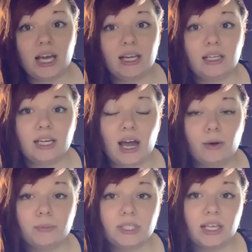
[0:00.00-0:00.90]
and
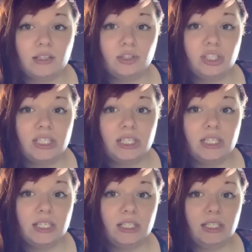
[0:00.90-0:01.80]
helps that
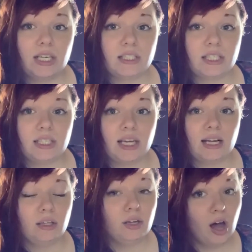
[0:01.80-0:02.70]
she doesn't
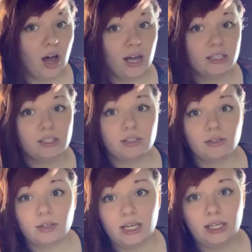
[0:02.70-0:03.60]
get lost
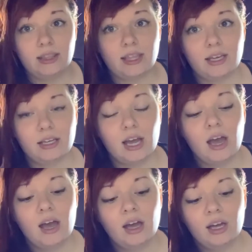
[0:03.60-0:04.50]
or anything.
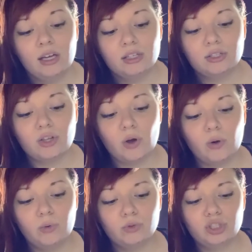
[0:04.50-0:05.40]

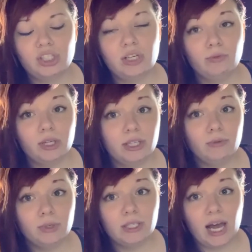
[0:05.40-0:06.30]
So she really
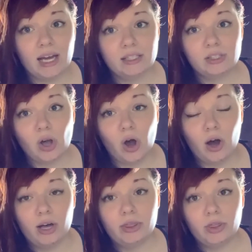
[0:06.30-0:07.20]
relies
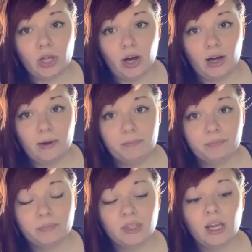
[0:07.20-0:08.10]
on Thaw
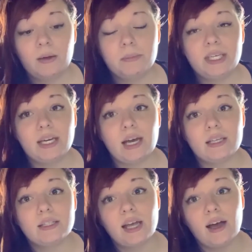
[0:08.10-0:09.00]

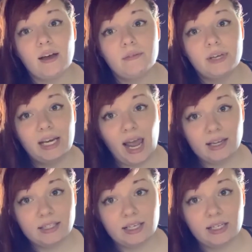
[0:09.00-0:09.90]
because of an
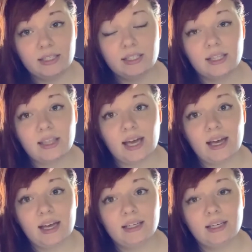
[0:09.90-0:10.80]
accident
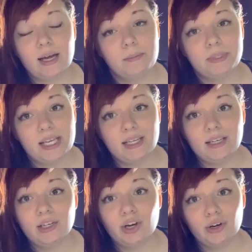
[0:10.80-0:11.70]
that ended up
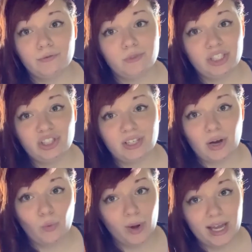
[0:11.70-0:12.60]
taking her vision
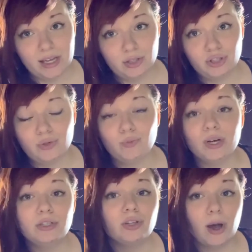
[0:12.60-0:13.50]
away. She
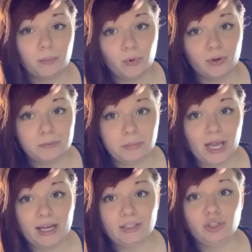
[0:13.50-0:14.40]
was not born
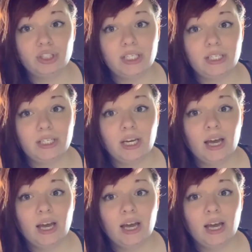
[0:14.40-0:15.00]
blind. She